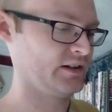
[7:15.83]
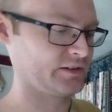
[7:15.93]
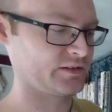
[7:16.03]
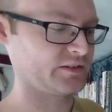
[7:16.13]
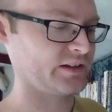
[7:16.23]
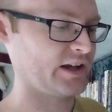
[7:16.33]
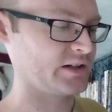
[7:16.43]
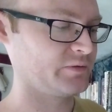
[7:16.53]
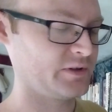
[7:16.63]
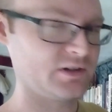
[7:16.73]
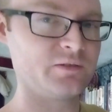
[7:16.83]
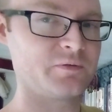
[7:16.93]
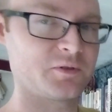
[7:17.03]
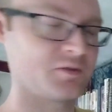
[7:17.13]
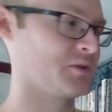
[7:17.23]
is a sign of health
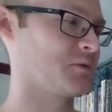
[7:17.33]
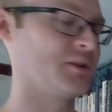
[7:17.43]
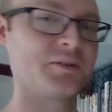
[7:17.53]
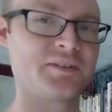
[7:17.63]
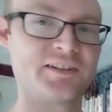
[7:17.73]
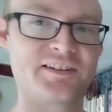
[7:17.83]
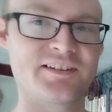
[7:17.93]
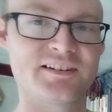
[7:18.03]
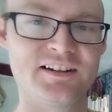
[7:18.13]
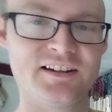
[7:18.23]
or neurosis.